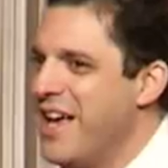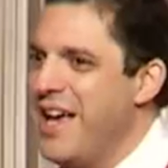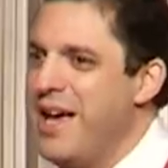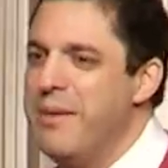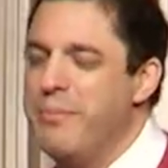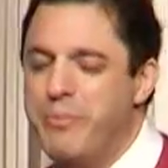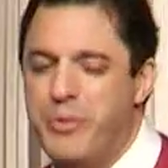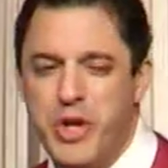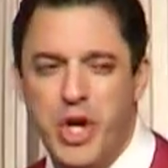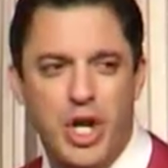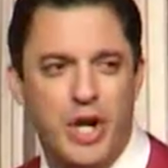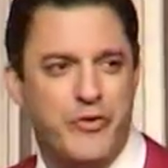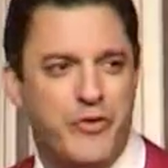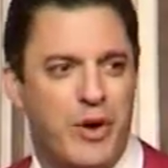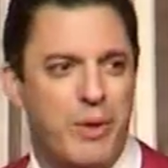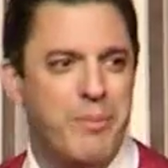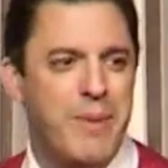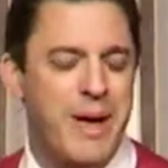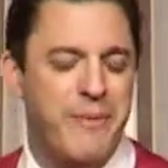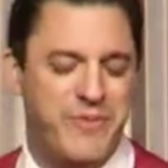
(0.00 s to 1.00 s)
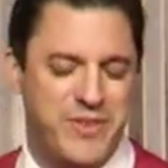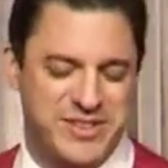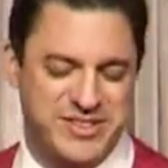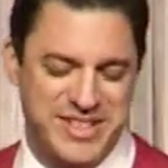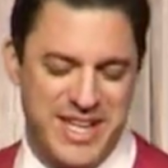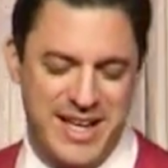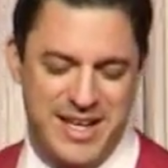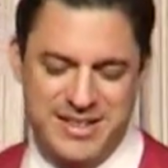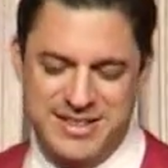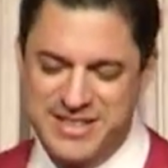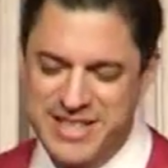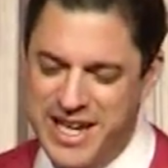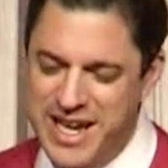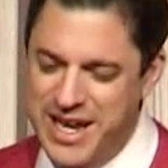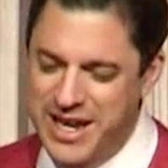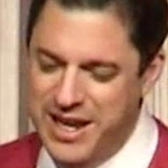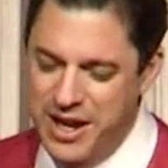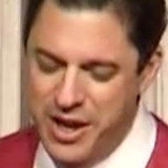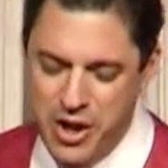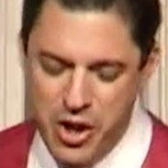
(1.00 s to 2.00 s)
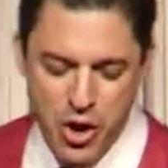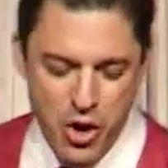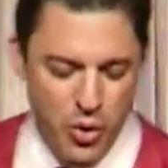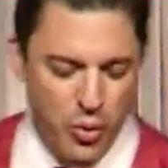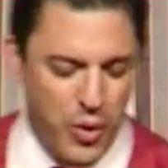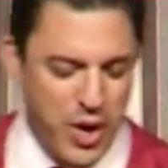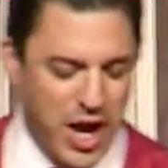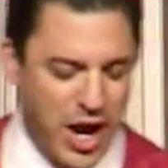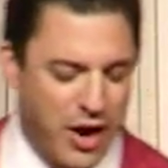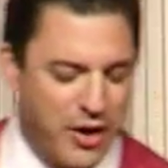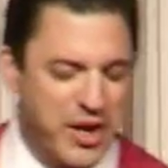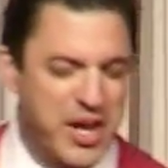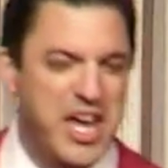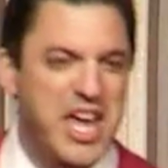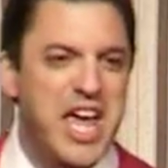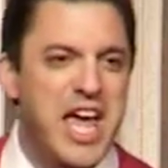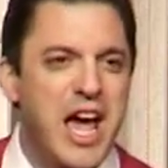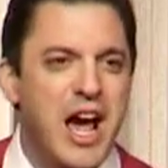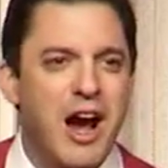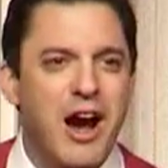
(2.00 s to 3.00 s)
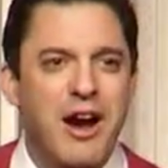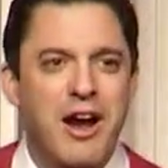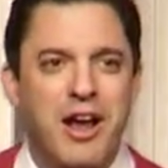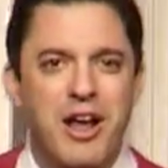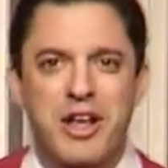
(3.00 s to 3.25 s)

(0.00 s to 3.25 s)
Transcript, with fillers: in beautiful Memphis, Tennessee. We are here